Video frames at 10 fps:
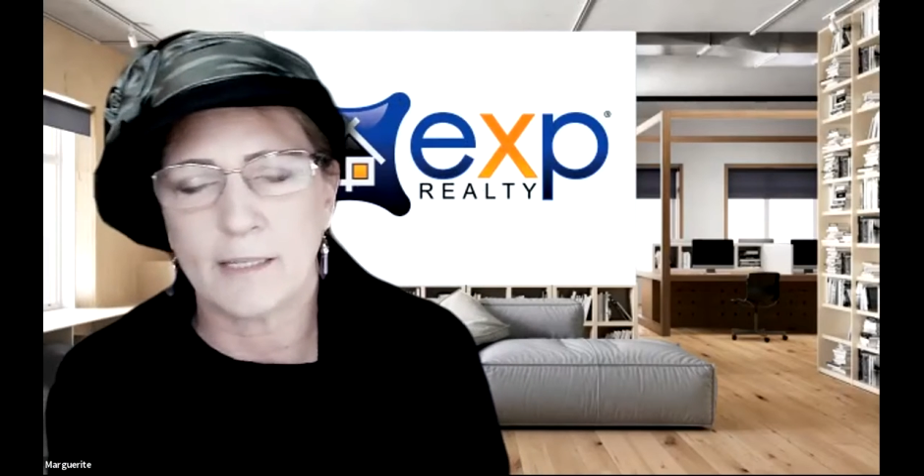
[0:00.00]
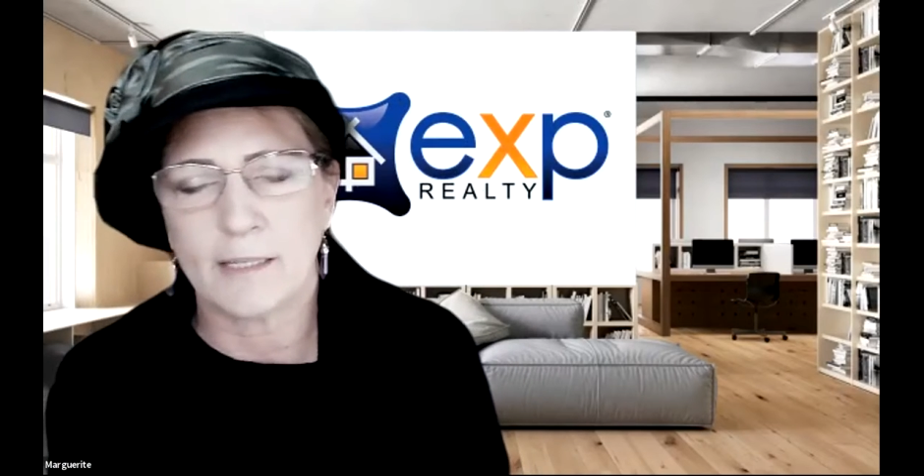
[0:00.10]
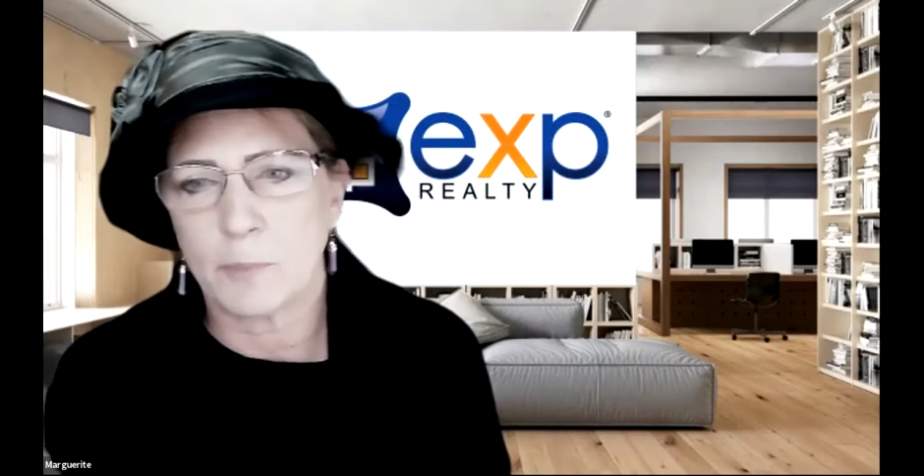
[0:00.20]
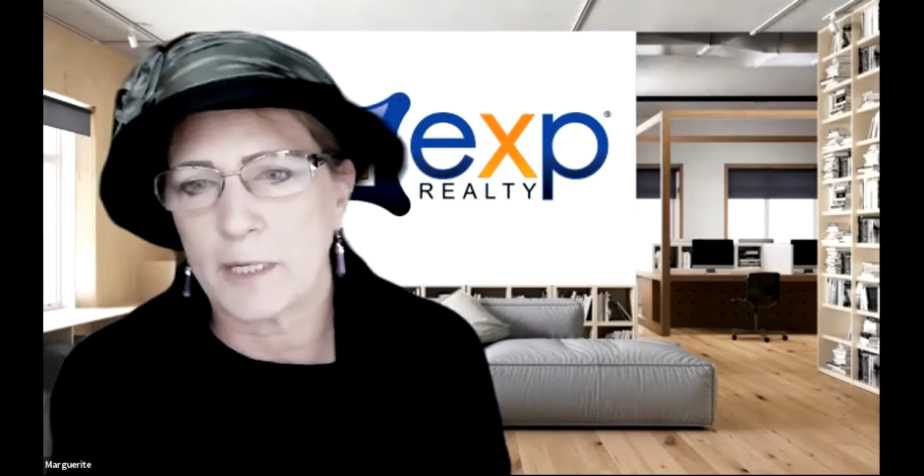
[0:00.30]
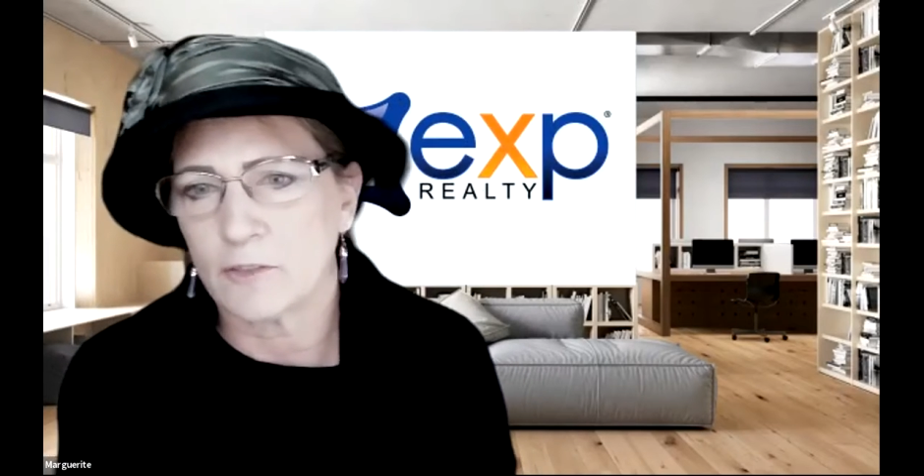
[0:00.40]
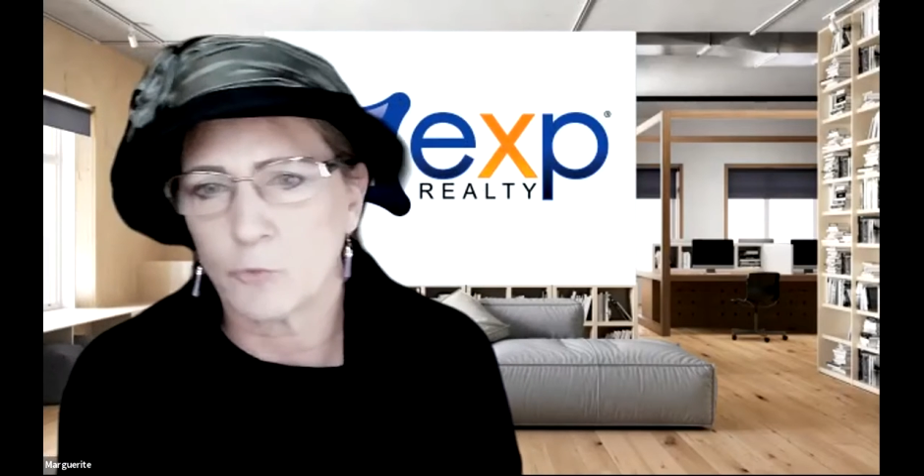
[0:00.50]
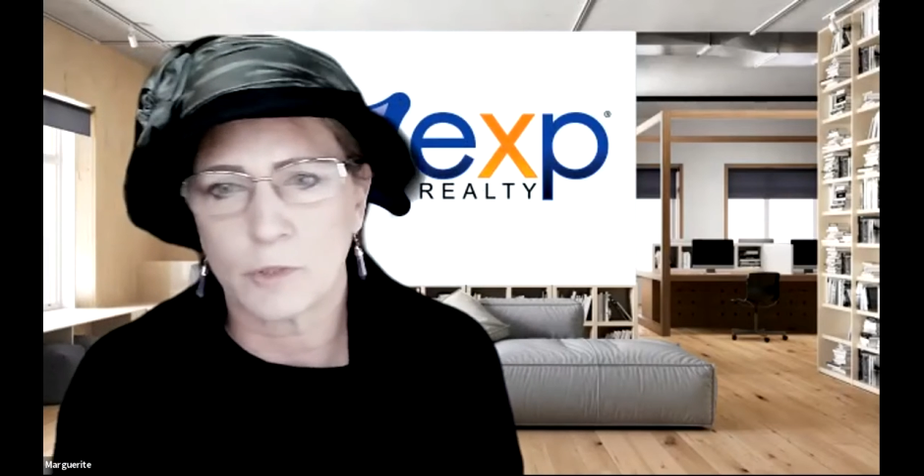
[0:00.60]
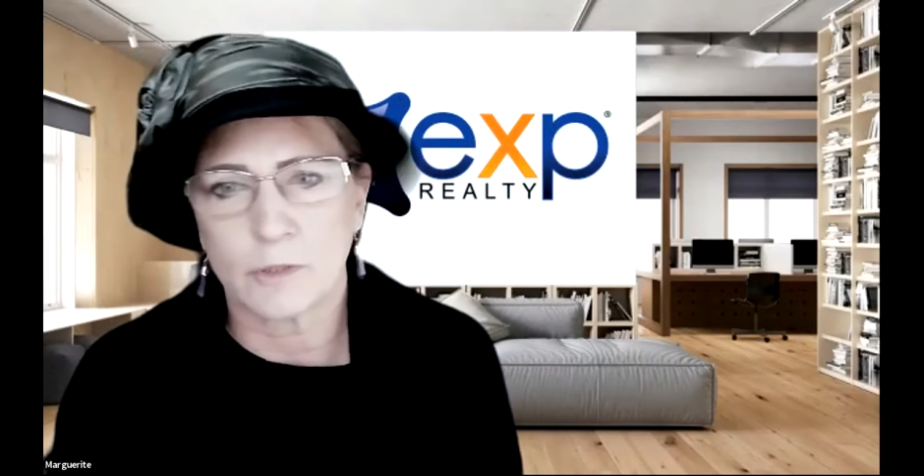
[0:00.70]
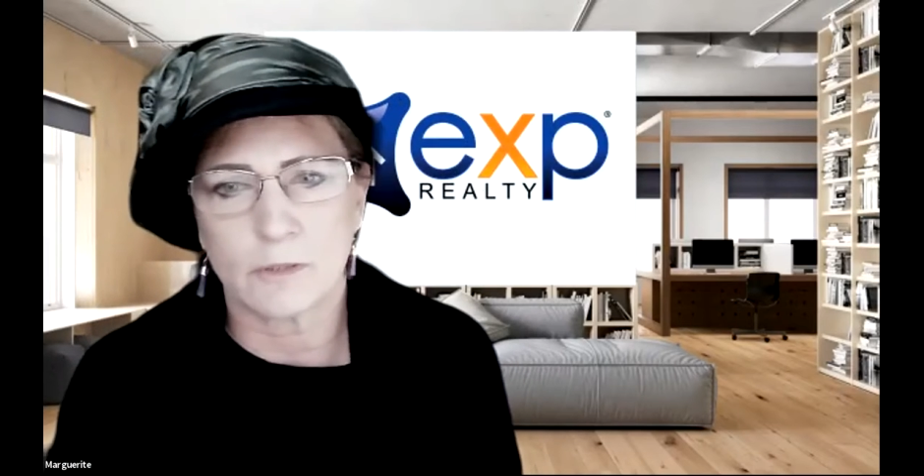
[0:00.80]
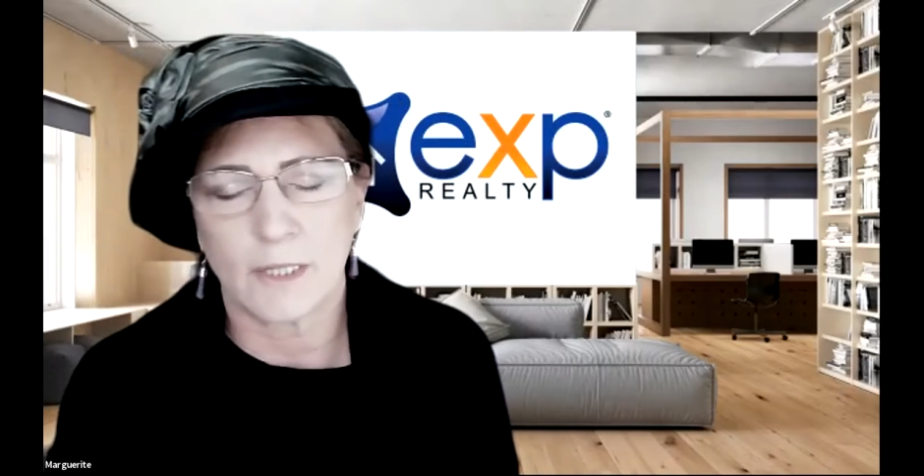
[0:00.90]
His
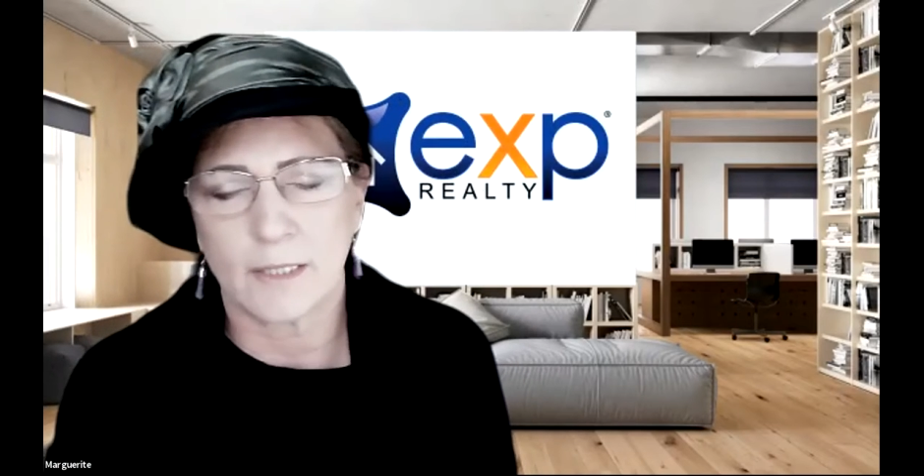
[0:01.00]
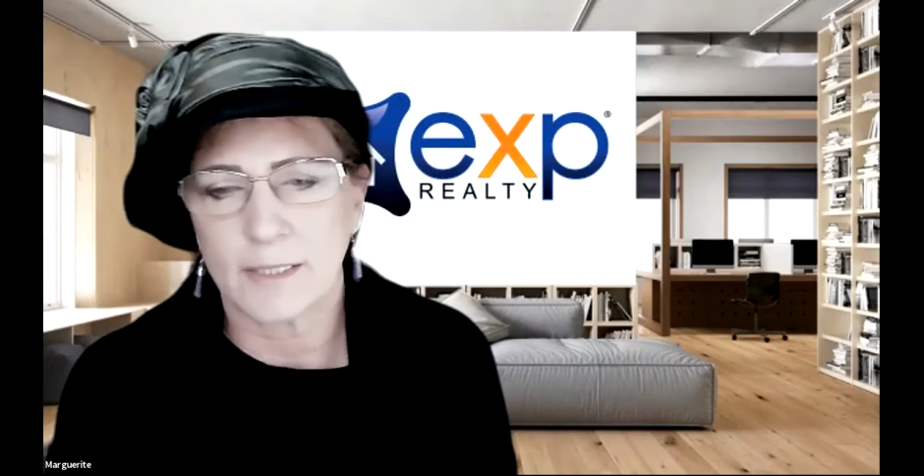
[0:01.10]
parents were